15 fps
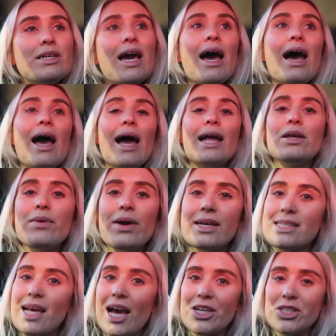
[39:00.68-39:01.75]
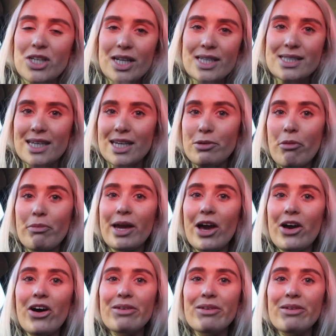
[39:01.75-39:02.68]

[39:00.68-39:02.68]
But yeah, anyways, I shall see you when we get